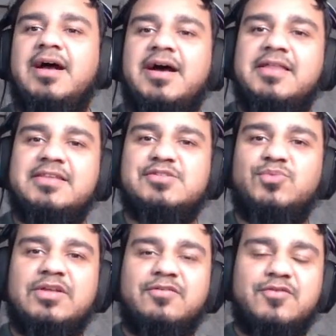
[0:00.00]
This is
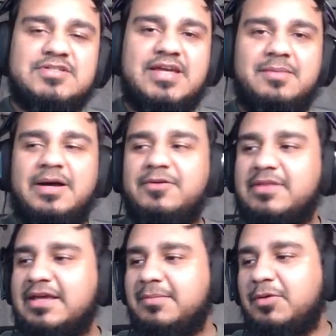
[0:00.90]
when they first came out. They
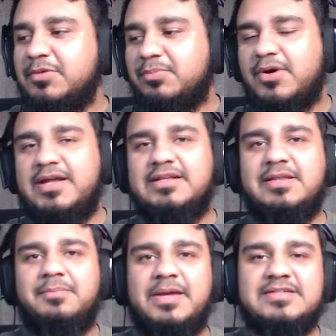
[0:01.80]
came out with a product
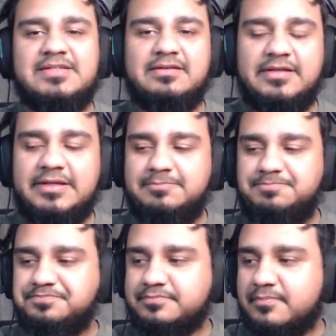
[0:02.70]
that basically
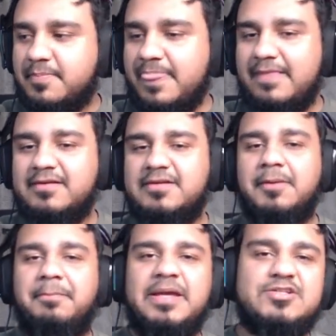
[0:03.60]

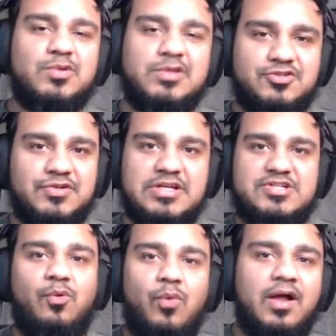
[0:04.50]
competes with the
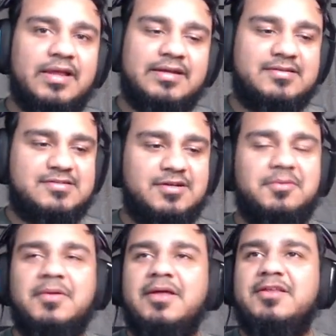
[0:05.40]
traditional wallet. So
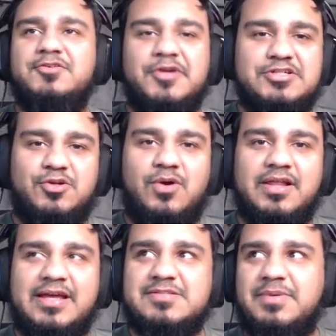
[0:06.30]
the traditional
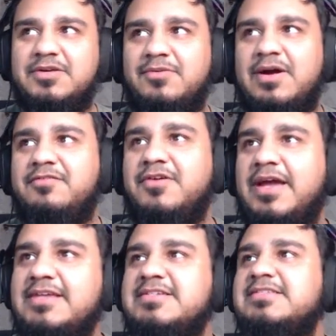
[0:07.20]
wallet has been around for
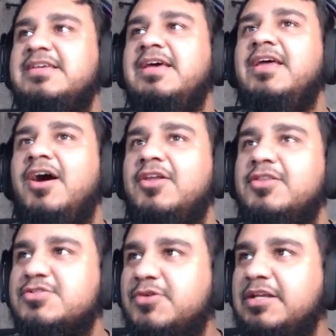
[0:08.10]
ages. On the
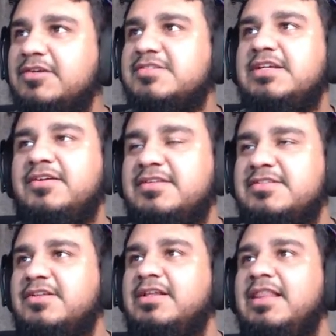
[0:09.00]
screen, you'll see here, this
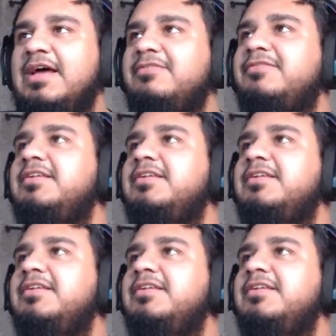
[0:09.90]
is on the left.